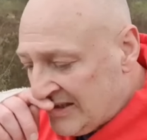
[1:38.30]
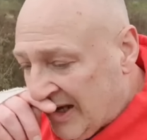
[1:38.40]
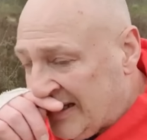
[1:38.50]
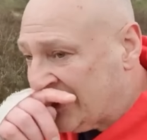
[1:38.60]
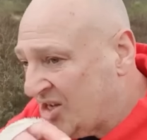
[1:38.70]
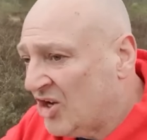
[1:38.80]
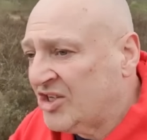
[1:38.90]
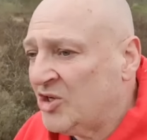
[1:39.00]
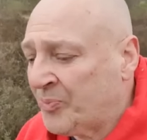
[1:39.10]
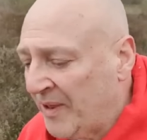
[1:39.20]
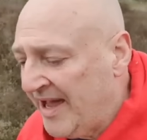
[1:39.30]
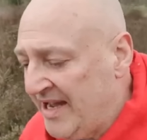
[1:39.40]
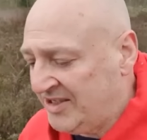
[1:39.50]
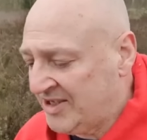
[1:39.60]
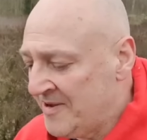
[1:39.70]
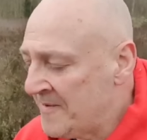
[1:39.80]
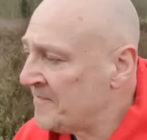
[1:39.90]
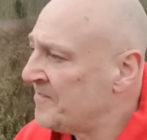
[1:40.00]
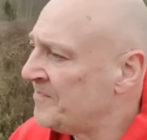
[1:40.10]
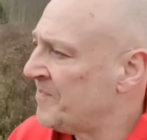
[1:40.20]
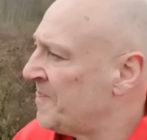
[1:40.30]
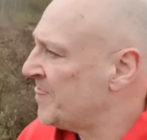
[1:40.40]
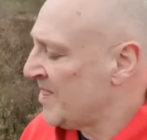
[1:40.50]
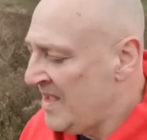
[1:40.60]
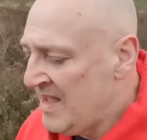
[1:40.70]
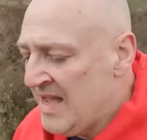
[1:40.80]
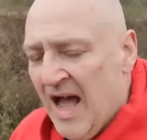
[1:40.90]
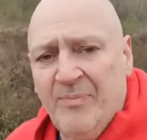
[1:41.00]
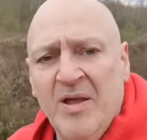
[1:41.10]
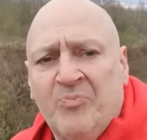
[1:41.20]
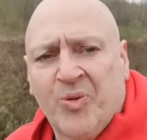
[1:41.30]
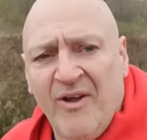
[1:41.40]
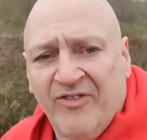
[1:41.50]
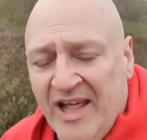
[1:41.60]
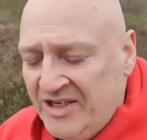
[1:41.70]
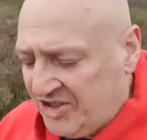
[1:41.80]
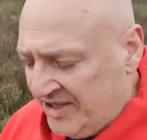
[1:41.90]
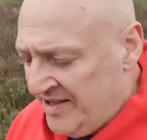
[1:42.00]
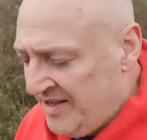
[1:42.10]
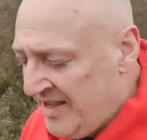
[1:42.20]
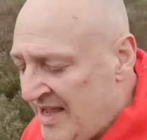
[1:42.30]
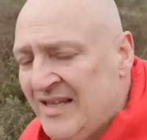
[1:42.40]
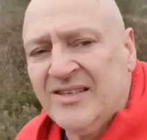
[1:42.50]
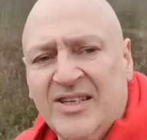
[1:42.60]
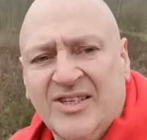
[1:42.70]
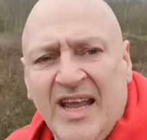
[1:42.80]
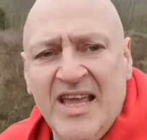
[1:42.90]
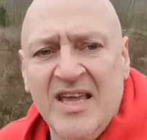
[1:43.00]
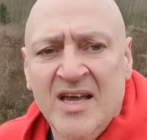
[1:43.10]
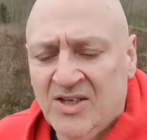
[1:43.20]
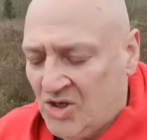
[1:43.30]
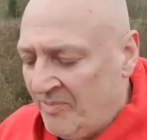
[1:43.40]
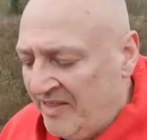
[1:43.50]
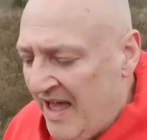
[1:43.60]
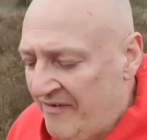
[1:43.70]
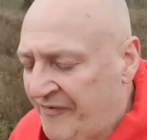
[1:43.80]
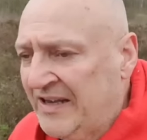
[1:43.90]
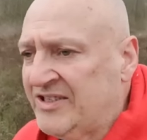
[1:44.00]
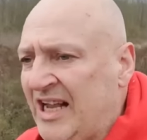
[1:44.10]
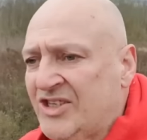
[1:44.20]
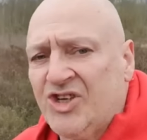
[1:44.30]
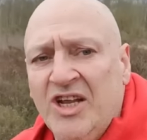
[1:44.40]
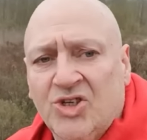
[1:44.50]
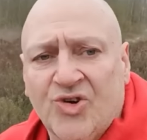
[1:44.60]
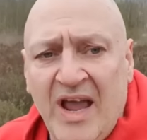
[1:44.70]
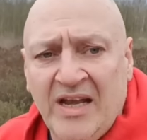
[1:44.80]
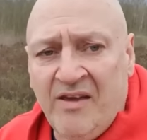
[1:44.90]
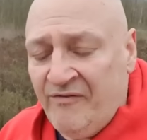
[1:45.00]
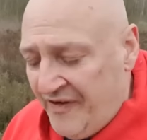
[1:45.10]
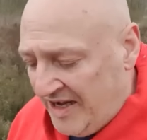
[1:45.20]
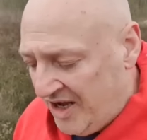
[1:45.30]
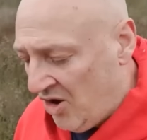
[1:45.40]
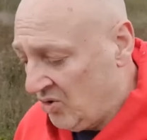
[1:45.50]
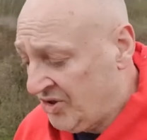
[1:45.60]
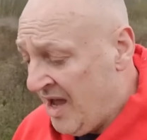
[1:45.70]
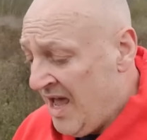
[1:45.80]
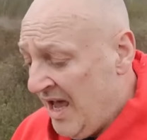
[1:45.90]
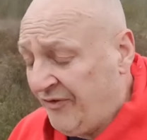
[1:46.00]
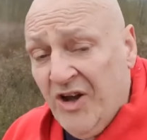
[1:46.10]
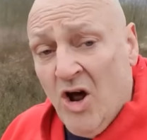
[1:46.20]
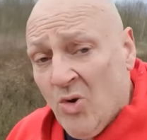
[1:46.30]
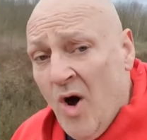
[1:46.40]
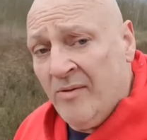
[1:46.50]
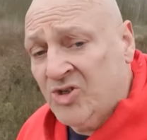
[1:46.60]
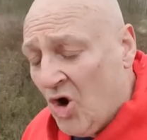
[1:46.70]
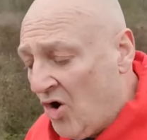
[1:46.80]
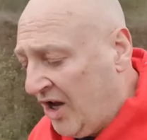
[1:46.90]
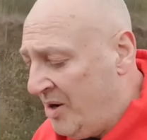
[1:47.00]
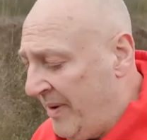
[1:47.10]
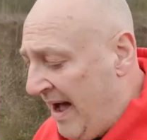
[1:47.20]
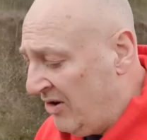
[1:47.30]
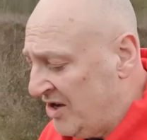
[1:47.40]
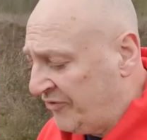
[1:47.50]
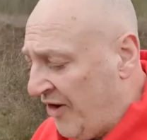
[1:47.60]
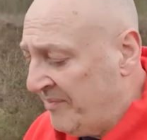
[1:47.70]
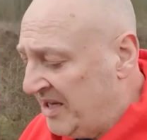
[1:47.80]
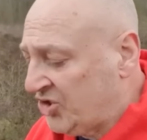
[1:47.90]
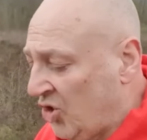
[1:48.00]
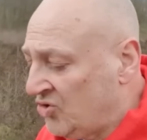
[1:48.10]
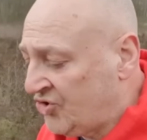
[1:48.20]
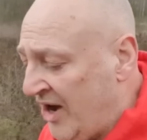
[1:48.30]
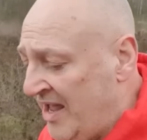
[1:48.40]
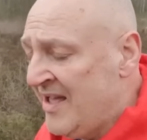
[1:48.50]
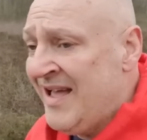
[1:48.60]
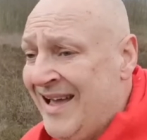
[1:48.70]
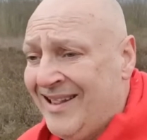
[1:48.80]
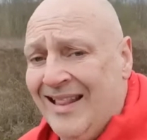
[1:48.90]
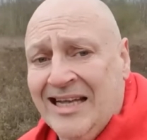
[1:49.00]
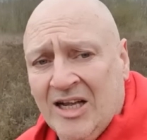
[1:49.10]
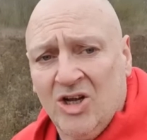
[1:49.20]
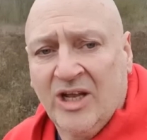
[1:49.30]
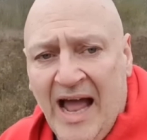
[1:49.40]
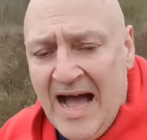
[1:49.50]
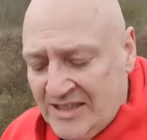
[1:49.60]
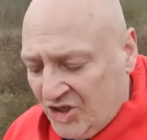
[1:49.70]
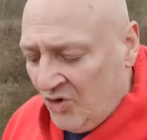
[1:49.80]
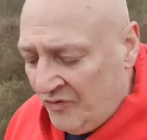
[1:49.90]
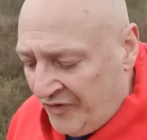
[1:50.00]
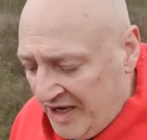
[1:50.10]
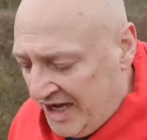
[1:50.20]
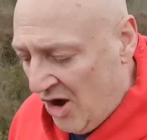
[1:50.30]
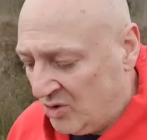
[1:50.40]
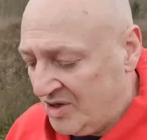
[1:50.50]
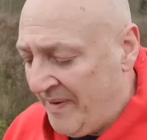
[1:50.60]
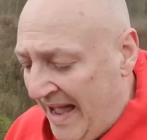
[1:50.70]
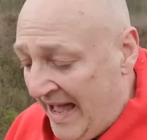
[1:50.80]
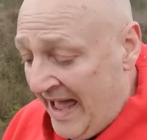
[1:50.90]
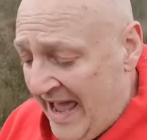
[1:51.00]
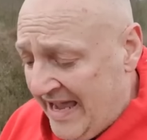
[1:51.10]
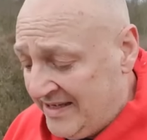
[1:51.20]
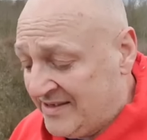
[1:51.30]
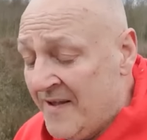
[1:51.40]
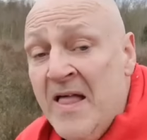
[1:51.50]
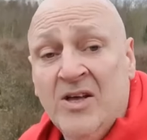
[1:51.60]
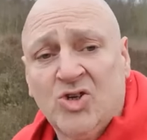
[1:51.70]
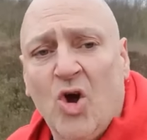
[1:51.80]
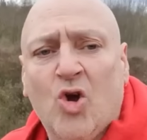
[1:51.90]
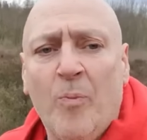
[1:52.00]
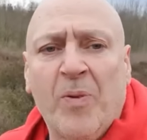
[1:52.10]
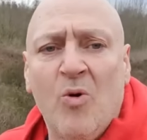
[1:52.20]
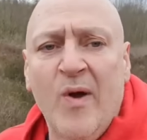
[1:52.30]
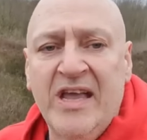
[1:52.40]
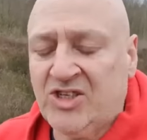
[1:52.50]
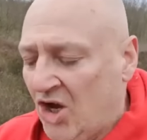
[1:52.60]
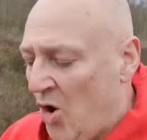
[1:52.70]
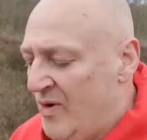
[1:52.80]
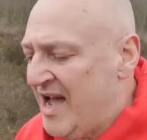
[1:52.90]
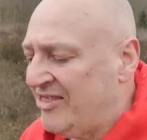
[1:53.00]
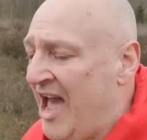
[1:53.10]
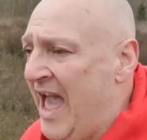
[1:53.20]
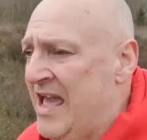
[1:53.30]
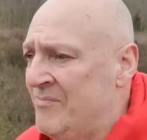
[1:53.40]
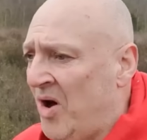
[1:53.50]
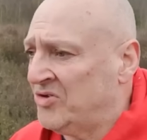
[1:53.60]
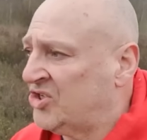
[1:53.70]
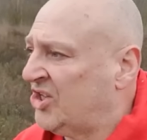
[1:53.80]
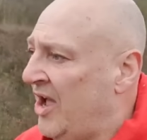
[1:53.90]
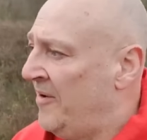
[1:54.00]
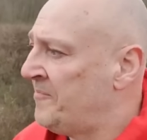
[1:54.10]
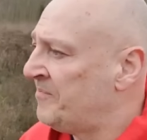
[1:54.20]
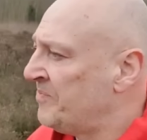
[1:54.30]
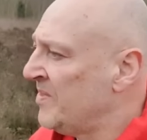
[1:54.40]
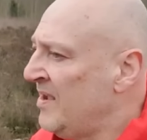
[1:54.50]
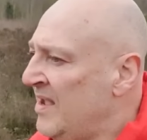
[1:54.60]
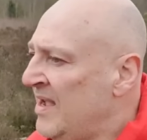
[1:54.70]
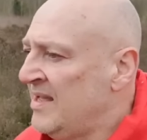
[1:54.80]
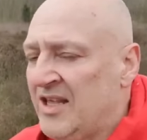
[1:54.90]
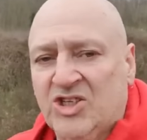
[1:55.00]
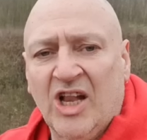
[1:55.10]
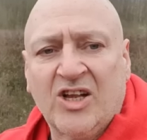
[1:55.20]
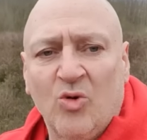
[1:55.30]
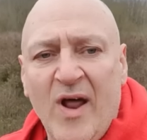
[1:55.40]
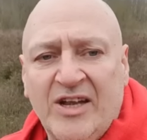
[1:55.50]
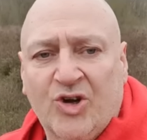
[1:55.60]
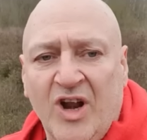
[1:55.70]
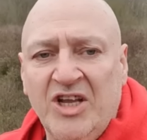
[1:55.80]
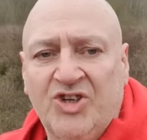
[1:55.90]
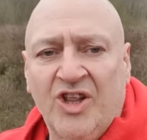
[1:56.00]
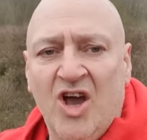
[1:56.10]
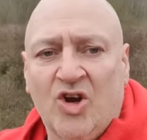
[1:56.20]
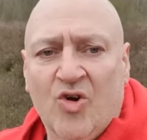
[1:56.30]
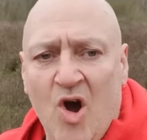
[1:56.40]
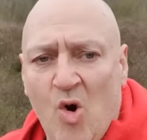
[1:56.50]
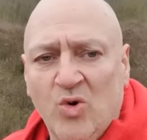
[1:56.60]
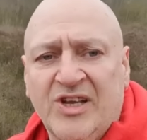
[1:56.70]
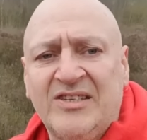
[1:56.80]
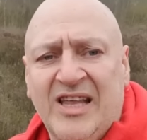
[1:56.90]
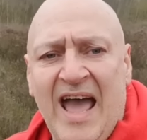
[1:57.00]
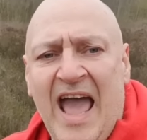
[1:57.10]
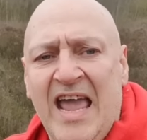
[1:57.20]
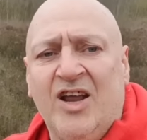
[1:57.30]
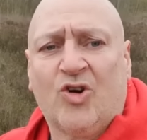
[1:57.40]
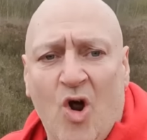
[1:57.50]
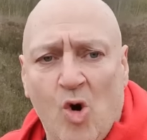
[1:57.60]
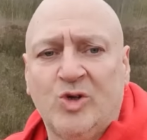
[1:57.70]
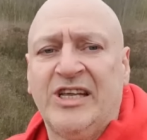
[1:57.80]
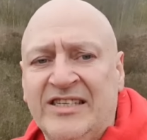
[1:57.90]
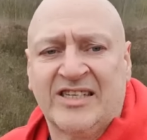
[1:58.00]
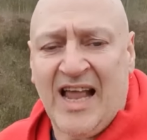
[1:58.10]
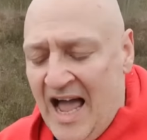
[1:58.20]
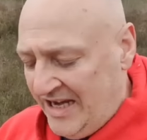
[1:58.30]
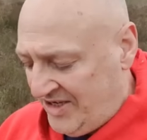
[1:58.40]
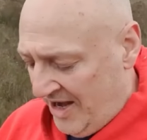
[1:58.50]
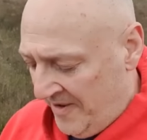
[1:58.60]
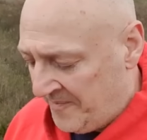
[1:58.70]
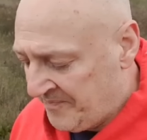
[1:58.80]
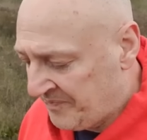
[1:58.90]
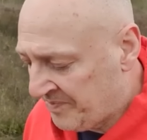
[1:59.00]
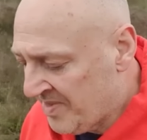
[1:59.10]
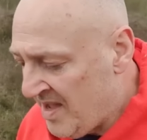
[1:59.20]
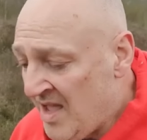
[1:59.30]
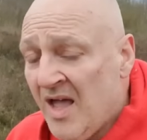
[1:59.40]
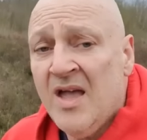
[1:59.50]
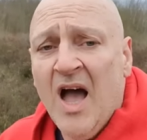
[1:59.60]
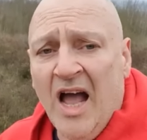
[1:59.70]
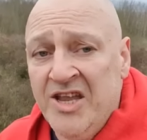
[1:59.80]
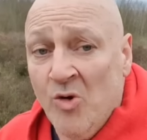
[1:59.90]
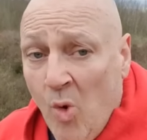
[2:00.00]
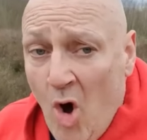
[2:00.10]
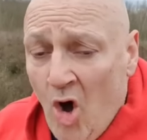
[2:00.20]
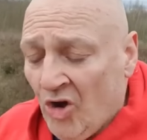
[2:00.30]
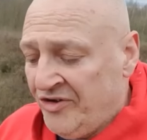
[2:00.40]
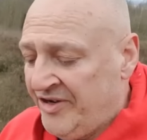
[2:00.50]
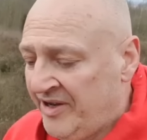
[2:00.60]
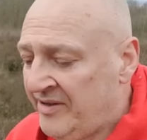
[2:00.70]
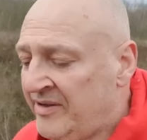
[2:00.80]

So the Scottish Police, I've been privileged to see some of their fantastic training videos. If you don't know what I'm talking about and you're from this country, little cartoon videos about hate. So a couple of weeks ago, we had the hate monster. This little red creature that grows as the hate grows inside you. And you're warned